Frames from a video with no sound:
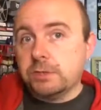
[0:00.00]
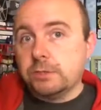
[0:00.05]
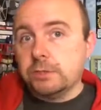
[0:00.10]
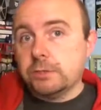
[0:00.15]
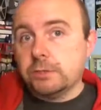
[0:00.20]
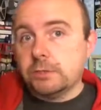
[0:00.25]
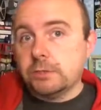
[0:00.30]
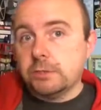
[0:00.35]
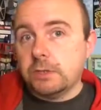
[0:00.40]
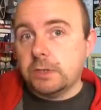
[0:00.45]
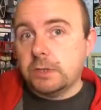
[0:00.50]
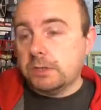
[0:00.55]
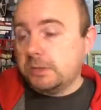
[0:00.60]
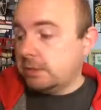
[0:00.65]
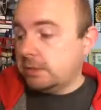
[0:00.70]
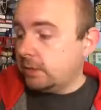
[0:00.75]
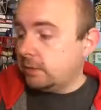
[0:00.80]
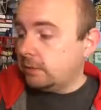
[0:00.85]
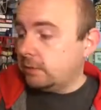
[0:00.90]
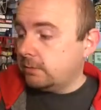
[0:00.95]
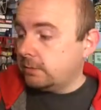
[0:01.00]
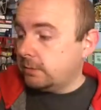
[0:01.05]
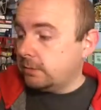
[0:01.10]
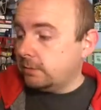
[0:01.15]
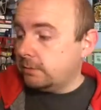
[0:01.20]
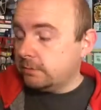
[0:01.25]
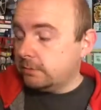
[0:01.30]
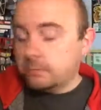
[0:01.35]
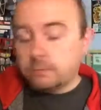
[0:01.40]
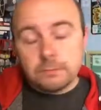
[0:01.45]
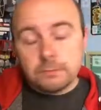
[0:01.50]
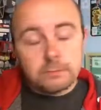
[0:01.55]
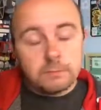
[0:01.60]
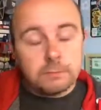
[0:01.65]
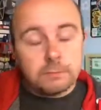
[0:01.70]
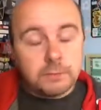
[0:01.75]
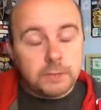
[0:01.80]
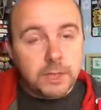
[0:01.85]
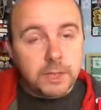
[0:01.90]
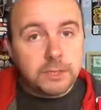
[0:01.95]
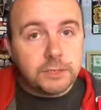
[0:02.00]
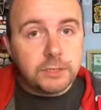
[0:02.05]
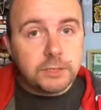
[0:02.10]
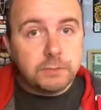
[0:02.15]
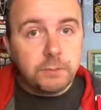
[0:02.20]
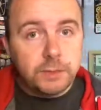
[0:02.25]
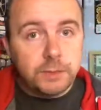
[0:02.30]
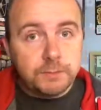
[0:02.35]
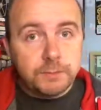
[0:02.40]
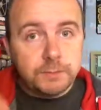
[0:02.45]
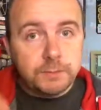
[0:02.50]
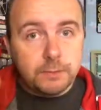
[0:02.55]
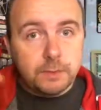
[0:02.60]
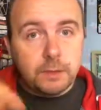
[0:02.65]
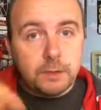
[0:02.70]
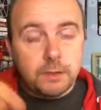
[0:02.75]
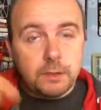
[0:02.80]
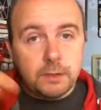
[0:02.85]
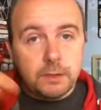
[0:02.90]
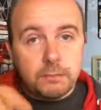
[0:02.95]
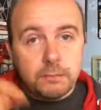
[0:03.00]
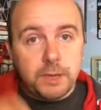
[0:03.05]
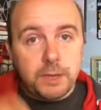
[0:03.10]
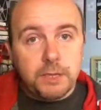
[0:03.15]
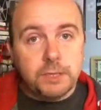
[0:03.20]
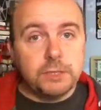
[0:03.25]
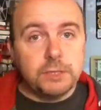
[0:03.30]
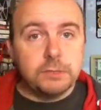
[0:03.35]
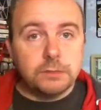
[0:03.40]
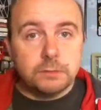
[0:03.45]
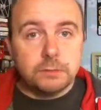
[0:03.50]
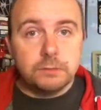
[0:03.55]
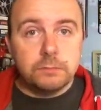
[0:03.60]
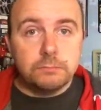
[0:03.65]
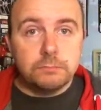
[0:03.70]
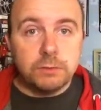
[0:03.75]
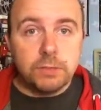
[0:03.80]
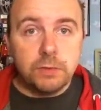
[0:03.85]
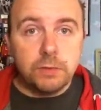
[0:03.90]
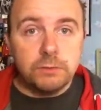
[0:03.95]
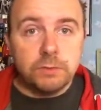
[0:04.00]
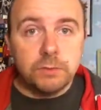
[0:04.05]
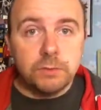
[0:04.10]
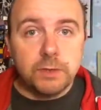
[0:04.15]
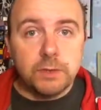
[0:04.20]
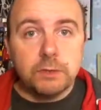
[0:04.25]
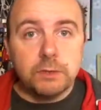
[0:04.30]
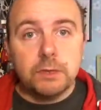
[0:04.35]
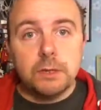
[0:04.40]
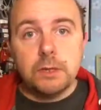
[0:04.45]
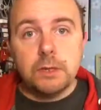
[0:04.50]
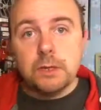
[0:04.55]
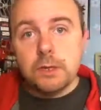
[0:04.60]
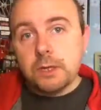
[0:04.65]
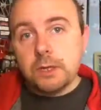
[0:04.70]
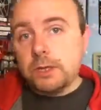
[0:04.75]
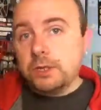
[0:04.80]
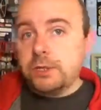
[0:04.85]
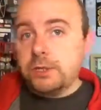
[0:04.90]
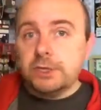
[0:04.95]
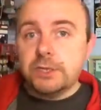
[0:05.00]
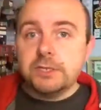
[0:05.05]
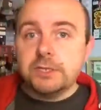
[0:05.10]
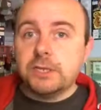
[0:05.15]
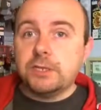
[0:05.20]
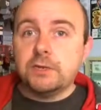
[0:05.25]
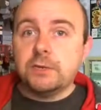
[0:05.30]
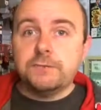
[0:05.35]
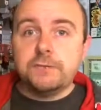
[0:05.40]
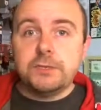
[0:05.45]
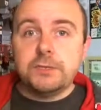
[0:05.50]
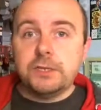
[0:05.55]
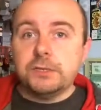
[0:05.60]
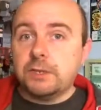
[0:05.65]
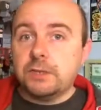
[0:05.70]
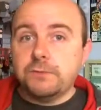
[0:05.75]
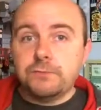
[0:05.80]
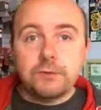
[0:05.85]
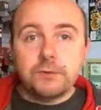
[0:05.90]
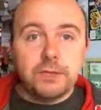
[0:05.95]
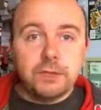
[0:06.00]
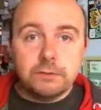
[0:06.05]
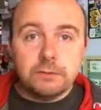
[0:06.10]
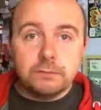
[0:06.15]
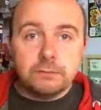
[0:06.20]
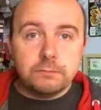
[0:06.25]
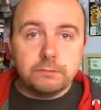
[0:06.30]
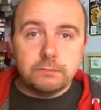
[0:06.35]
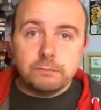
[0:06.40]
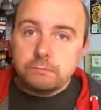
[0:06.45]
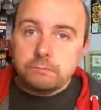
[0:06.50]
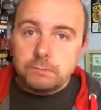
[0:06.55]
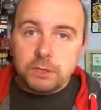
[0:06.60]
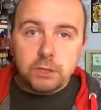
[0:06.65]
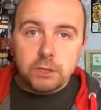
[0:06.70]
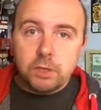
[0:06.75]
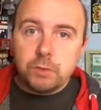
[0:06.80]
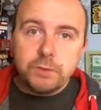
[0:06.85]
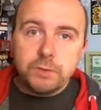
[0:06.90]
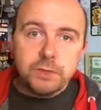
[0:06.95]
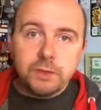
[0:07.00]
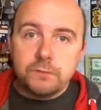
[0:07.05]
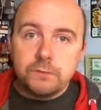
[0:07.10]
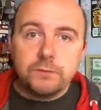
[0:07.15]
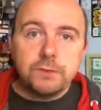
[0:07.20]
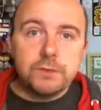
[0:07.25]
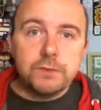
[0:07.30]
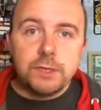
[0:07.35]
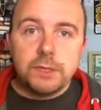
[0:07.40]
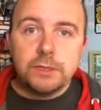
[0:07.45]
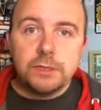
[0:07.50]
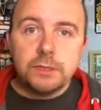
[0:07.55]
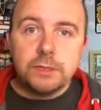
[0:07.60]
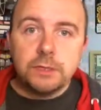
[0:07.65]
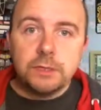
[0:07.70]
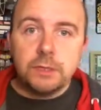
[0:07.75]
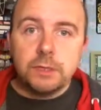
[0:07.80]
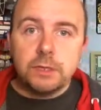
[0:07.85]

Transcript: the Just a Stand Up to Cancer web page below as well. You can send off for these, they're free. They'll come within a few days.